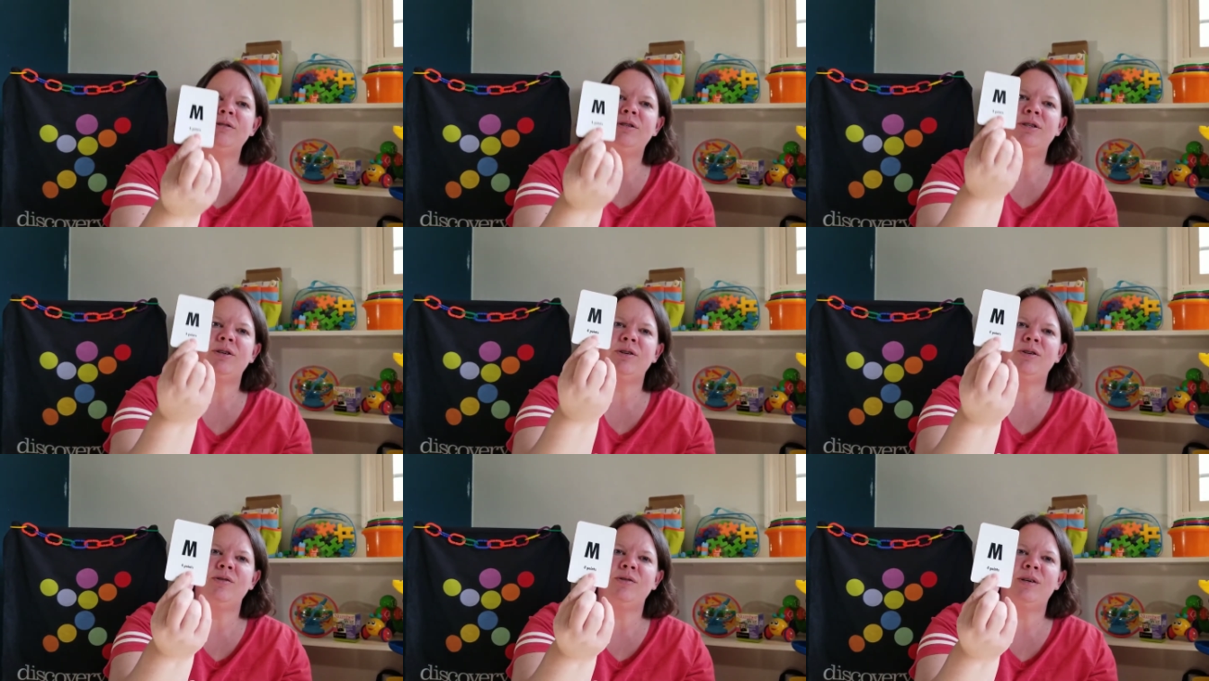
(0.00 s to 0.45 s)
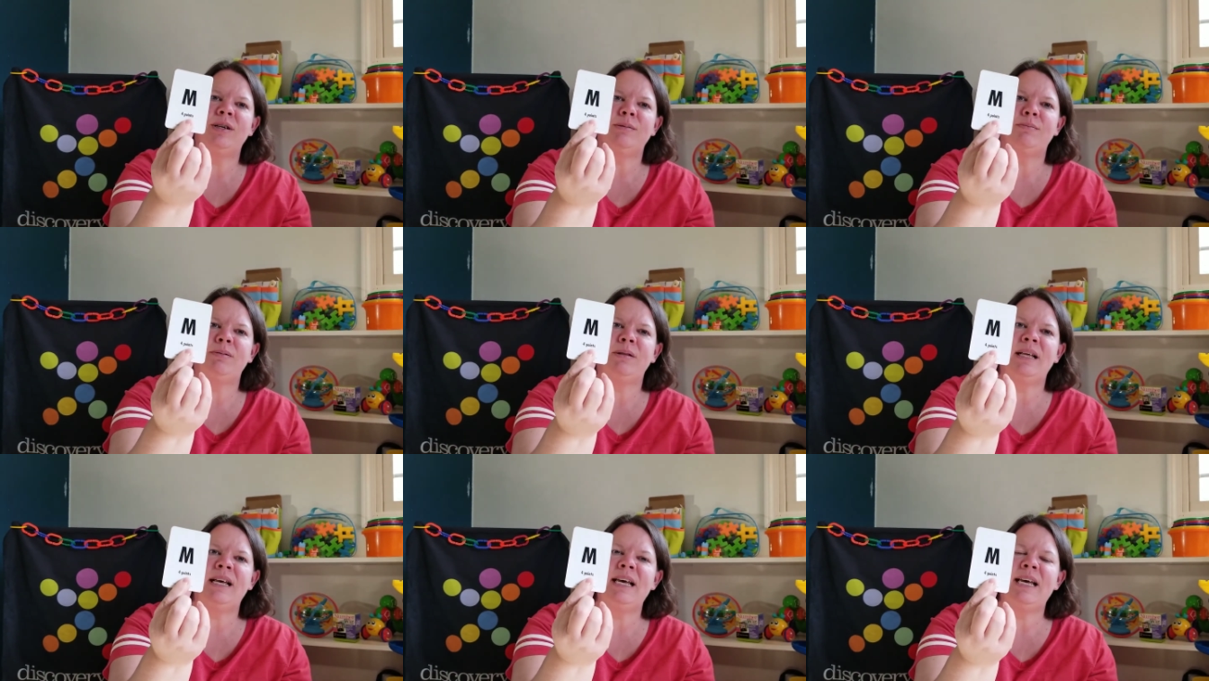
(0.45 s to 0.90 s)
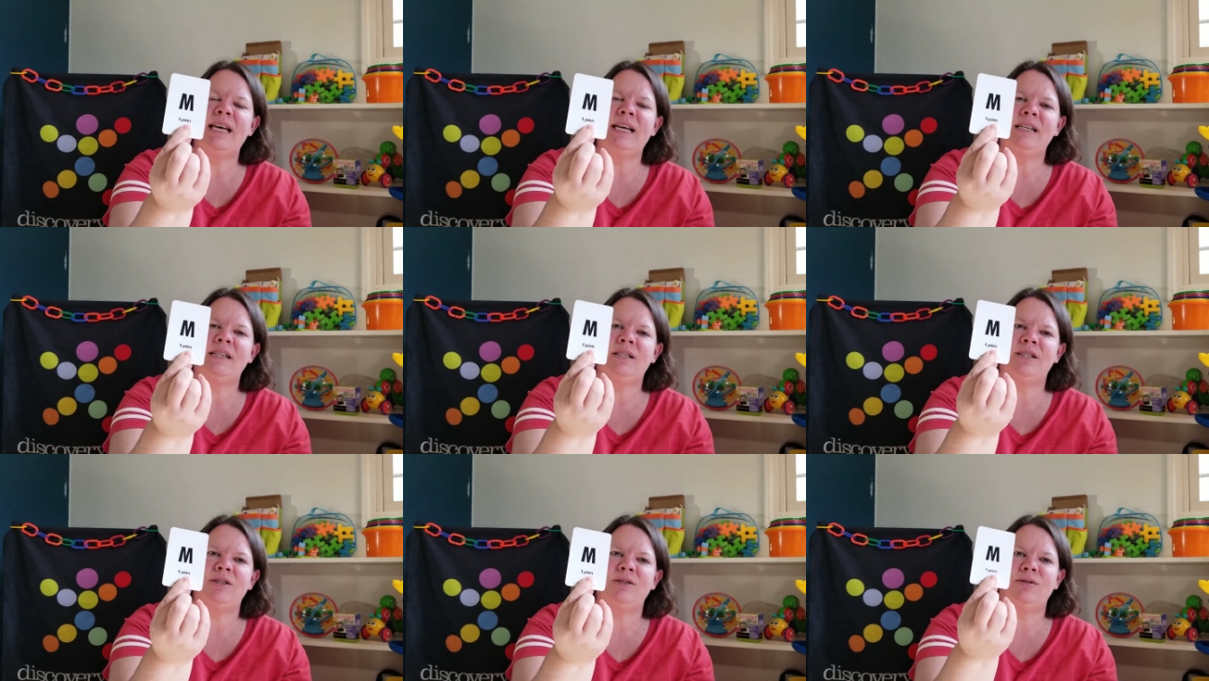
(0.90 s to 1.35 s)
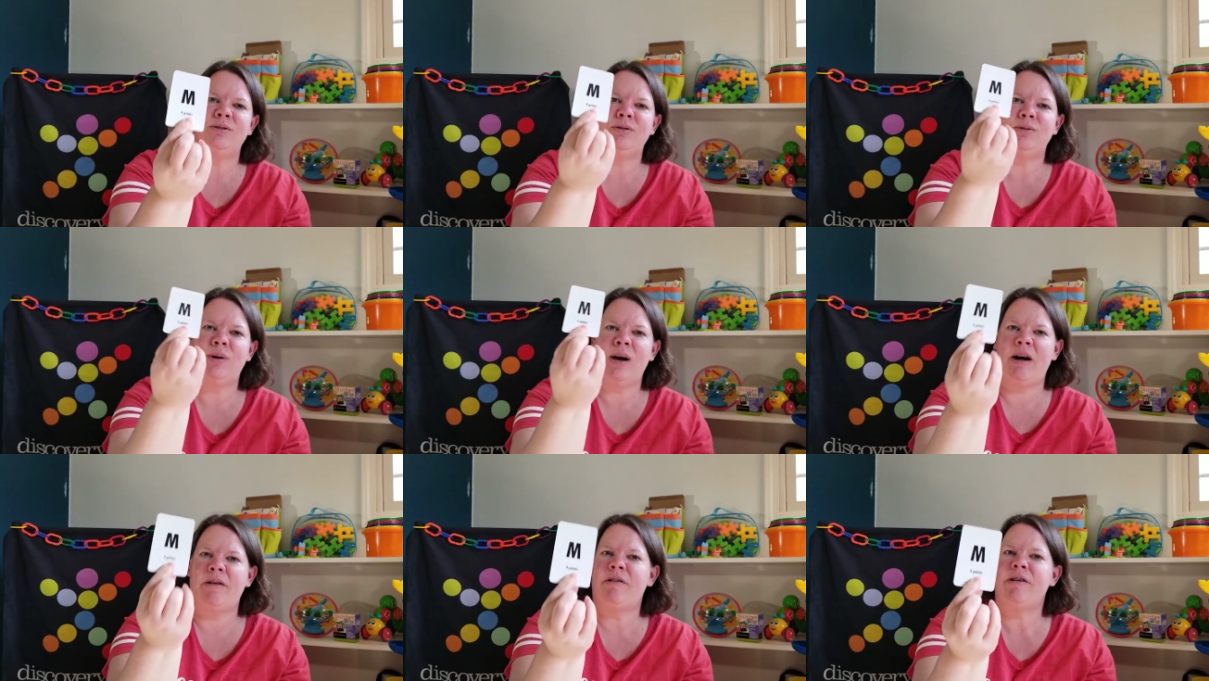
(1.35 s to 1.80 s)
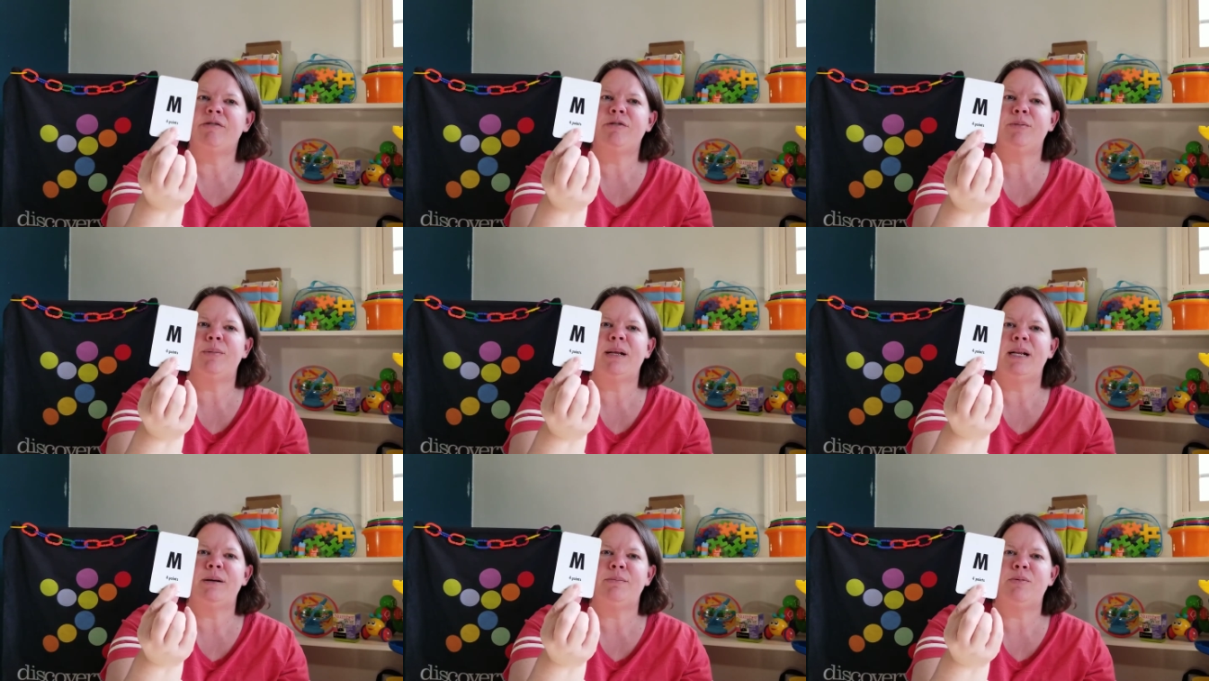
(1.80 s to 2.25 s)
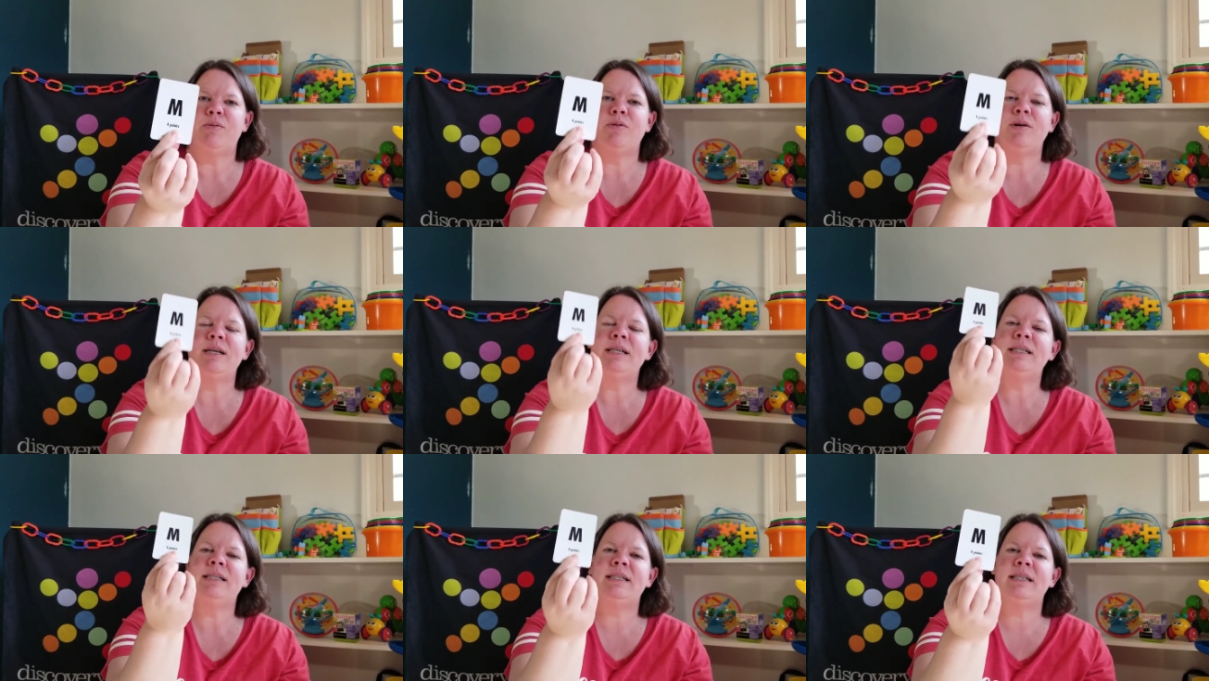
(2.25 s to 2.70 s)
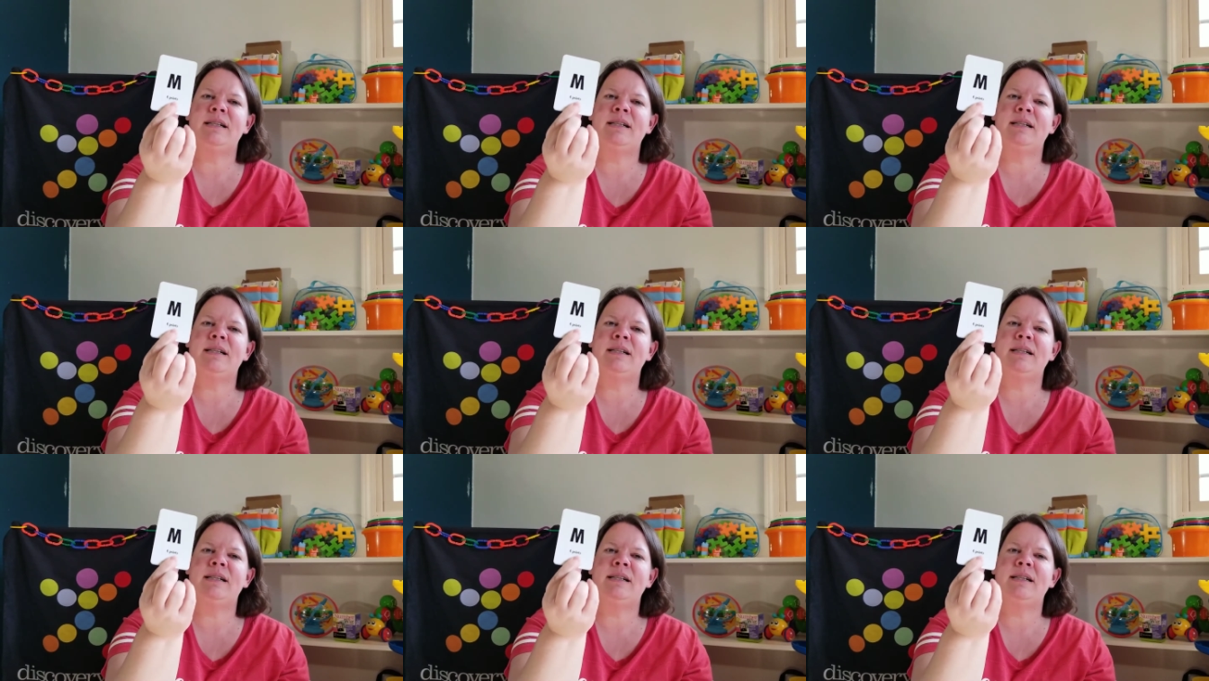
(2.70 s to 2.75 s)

so you could play to however many points,